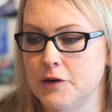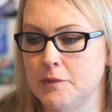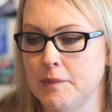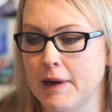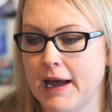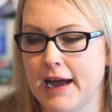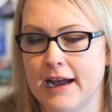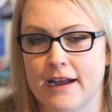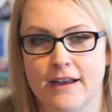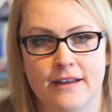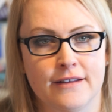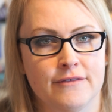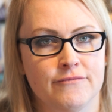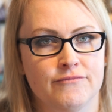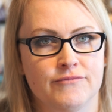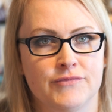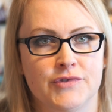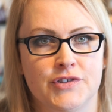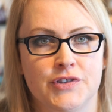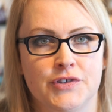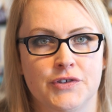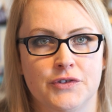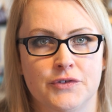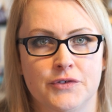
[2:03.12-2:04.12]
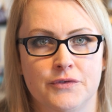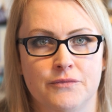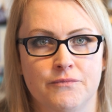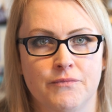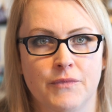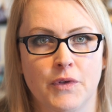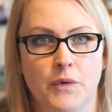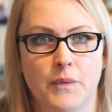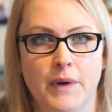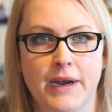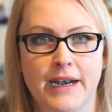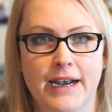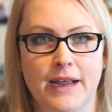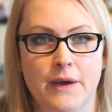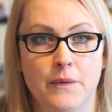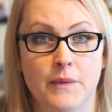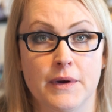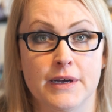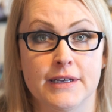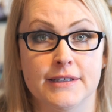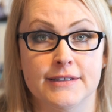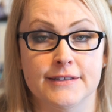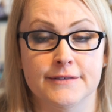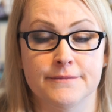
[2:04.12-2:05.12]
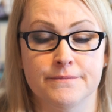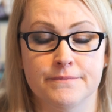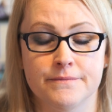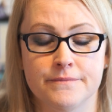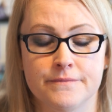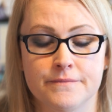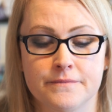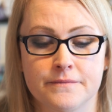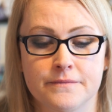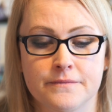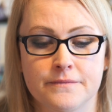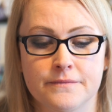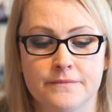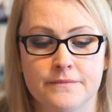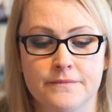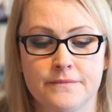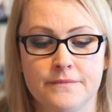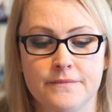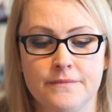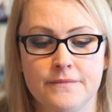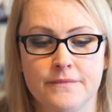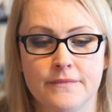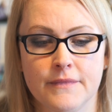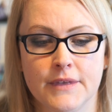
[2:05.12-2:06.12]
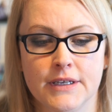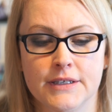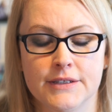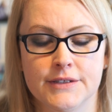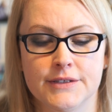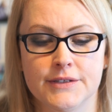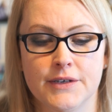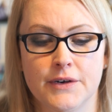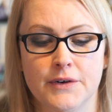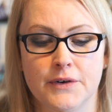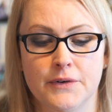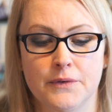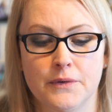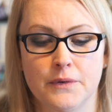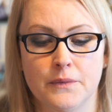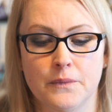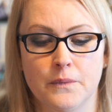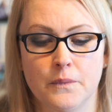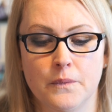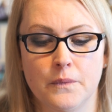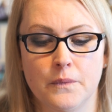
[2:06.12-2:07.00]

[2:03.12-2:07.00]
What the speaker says: go back to the weight I was. So